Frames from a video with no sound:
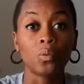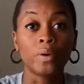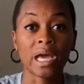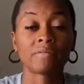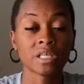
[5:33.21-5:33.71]

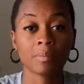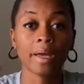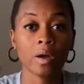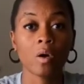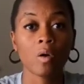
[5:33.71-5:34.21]
we have to get
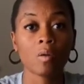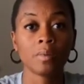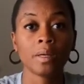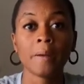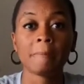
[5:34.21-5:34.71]
back home
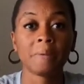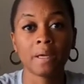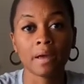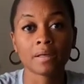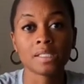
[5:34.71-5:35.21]

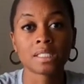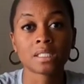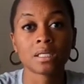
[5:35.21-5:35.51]
because